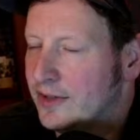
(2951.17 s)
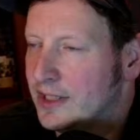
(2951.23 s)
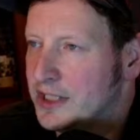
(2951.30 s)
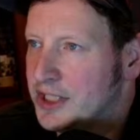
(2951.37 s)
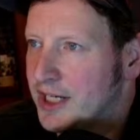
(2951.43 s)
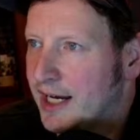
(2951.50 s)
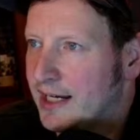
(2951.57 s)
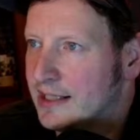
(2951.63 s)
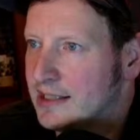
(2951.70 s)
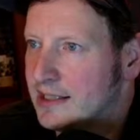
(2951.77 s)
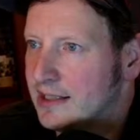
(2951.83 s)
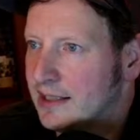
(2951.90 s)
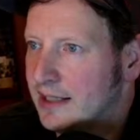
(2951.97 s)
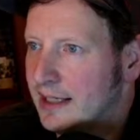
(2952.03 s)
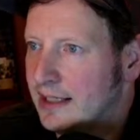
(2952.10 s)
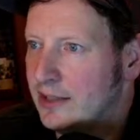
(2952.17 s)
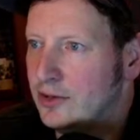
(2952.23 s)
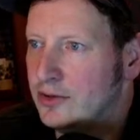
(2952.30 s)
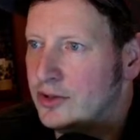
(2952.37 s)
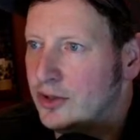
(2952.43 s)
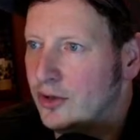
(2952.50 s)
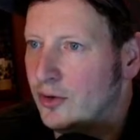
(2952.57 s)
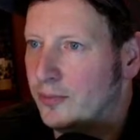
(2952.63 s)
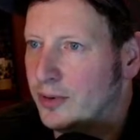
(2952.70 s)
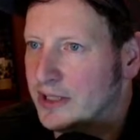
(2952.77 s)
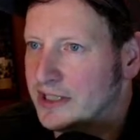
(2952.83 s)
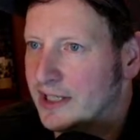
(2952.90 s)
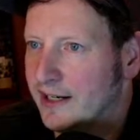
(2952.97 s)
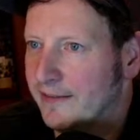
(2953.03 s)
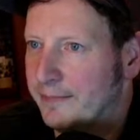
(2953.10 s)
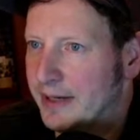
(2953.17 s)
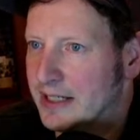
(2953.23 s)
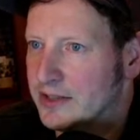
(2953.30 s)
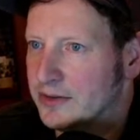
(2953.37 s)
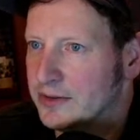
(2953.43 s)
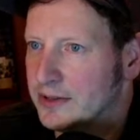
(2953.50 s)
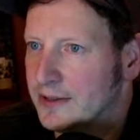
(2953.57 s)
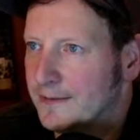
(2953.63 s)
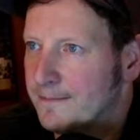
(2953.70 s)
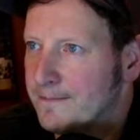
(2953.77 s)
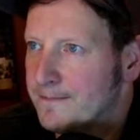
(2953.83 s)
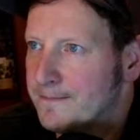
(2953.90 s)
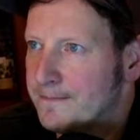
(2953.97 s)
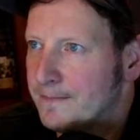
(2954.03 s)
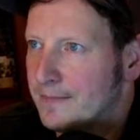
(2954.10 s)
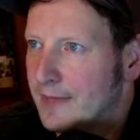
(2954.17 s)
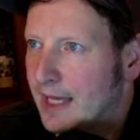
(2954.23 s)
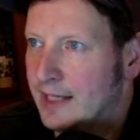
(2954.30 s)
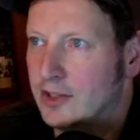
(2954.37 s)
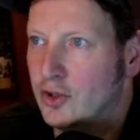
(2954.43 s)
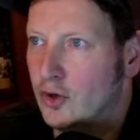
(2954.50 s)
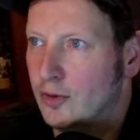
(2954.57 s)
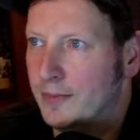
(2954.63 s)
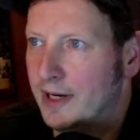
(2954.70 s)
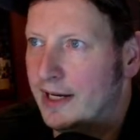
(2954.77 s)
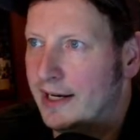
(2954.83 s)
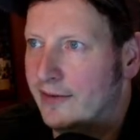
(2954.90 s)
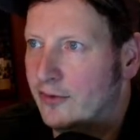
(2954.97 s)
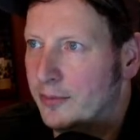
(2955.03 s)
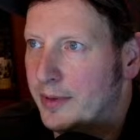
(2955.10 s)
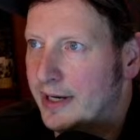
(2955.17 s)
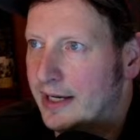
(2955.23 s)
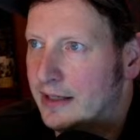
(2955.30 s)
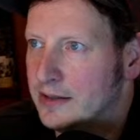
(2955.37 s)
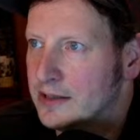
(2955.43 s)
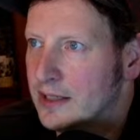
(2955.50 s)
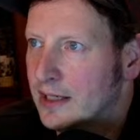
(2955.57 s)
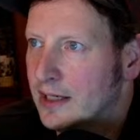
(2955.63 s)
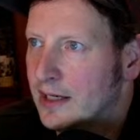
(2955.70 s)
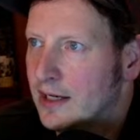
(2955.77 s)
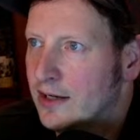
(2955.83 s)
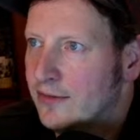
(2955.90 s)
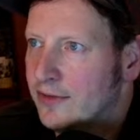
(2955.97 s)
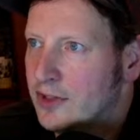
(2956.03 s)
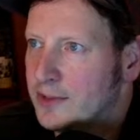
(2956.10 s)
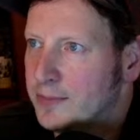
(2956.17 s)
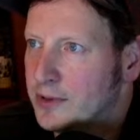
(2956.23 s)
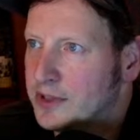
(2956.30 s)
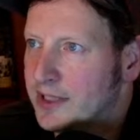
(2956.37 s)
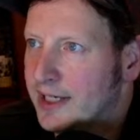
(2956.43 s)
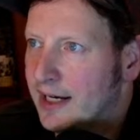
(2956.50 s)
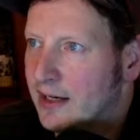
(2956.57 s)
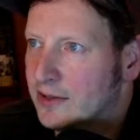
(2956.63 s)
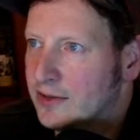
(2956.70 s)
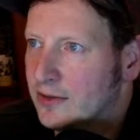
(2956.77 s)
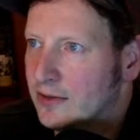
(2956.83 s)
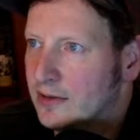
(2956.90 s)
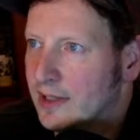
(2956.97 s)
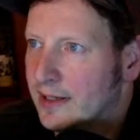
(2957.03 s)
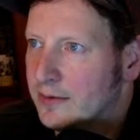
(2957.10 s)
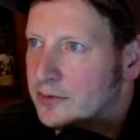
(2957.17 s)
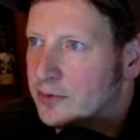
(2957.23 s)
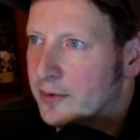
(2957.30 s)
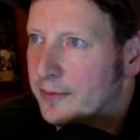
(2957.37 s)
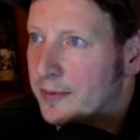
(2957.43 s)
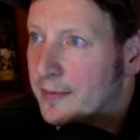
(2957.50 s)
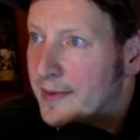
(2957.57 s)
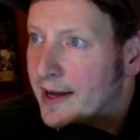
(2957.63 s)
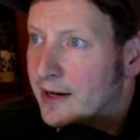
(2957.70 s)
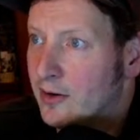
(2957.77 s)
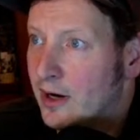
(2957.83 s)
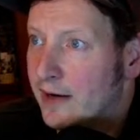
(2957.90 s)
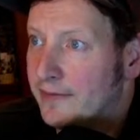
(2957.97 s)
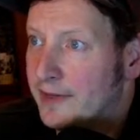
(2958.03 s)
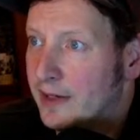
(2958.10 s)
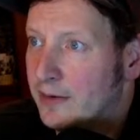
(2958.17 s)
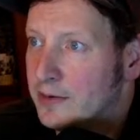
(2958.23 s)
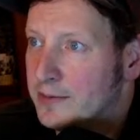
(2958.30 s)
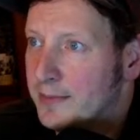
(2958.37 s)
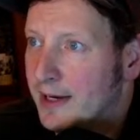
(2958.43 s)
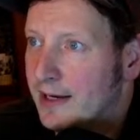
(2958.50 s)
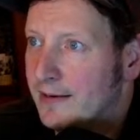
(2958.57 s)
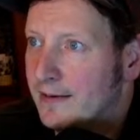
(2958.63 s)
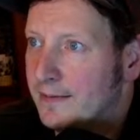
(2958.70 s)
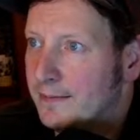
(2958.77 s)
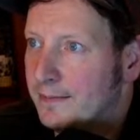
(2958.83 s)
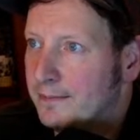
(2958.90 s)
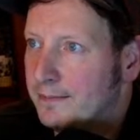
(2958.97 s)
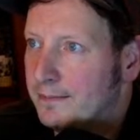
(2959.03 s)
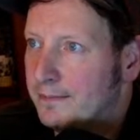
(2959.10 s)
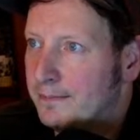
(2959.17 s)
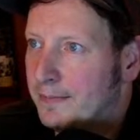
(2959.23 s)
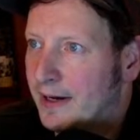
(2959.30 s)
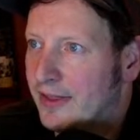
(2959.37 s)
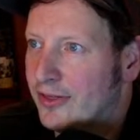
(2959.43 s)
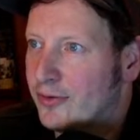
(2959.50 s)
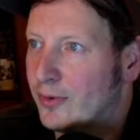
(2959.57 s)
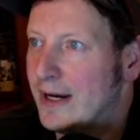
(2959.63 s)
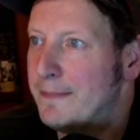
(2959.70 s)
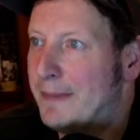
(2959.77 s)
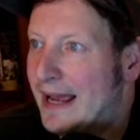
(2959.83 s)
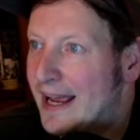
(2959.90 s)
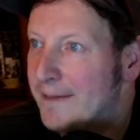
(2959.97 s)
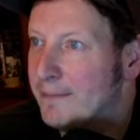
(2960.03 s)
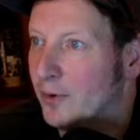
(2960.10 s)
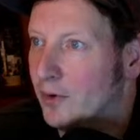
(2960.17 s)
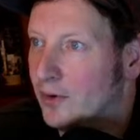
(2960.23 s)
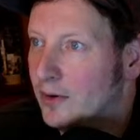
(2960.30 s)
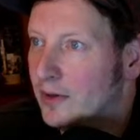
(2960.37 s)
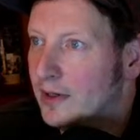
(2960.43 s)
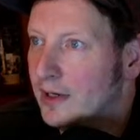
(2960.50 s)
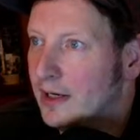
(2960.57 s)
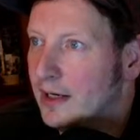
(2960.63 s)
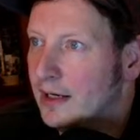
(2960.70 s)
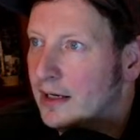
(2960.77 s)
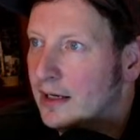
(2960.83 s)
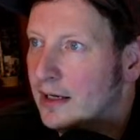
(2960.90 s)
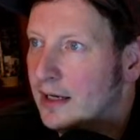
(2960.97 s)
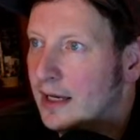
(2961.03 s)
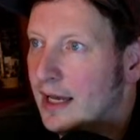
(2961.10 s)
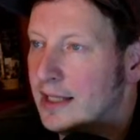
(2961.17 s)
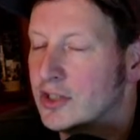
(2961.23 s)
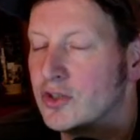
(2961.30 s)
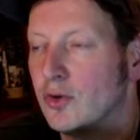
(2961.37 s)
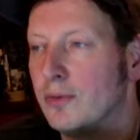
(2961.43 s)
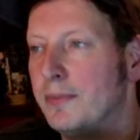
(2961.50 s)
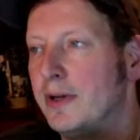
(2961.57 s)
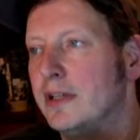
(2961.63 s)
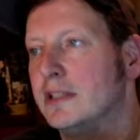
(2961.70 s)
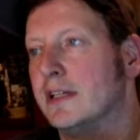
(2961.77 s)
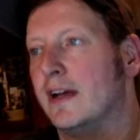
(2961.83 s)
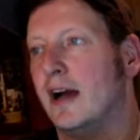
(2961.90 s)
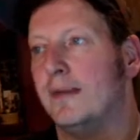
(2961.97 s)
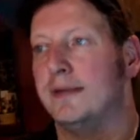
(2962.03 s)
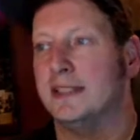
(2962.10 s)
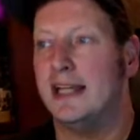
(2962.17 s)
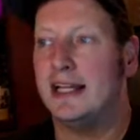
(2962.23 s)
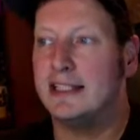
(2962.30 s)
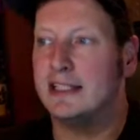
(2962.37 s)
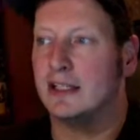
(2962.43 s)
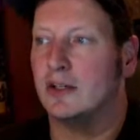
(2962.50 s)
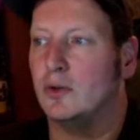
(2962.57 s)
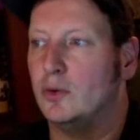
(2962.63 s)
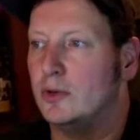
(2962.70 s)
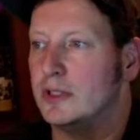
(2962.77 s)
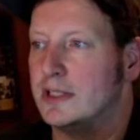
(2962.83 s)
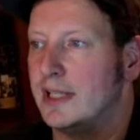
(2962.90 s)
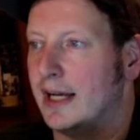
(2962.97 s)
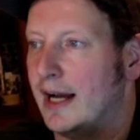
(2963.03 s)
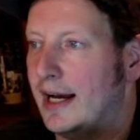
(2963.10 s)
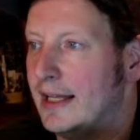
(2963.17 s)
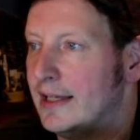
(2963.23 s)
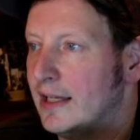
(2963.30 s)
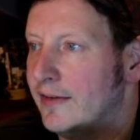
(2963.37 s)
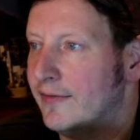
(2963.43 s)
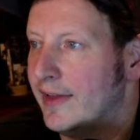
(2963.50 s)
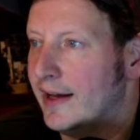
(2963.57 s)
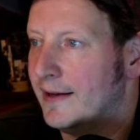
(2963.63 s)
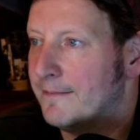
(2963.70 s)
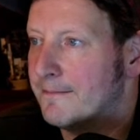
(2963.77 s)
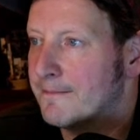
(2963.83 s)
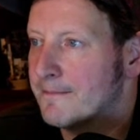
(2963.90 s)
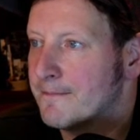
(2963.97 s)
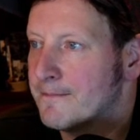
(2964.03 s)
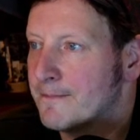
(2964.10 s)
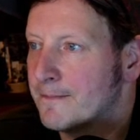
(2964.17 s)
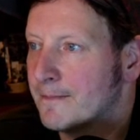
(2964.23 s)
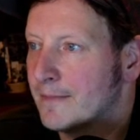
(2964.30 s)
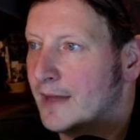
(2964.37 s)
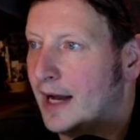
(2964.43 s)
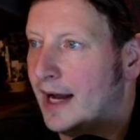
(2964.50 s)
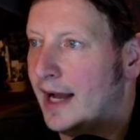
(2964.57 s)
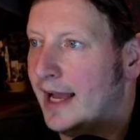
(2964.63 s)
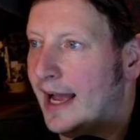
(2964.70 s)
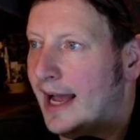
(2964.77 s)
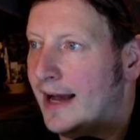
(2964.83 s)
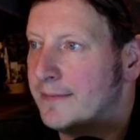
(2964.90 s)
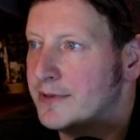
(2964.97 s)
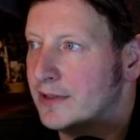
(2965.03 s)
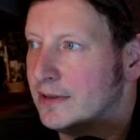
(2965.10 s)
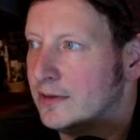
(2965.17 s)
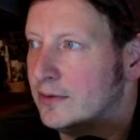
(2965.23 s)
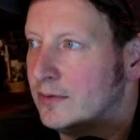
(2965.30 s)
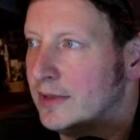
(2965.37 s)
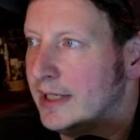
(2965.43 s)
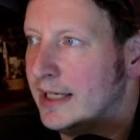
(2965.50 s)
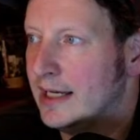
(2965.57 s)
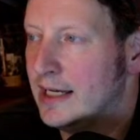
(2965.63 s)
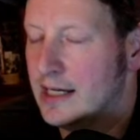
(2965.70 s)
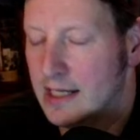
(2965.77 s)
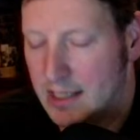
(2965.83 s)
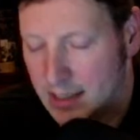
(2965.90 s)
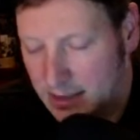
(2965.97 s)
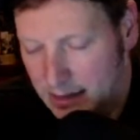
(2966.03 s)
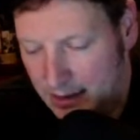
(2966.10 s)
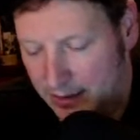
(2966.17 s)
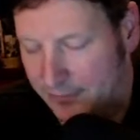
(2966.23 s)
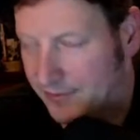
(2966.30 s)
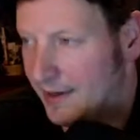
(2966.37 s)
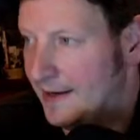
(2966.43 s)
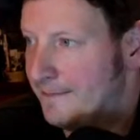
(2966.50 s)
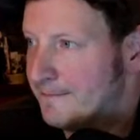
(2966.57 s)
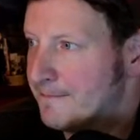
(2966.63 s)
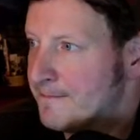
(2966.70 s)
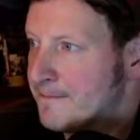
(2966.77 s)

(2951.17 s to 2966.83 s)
chats. And you too, President of Pixels, and Kuma and everybody else. First person character looked like he was from Minecraft. It was made by 3 people and sold millions of copies. That's the coolest thing. I love that. I absolutely love that.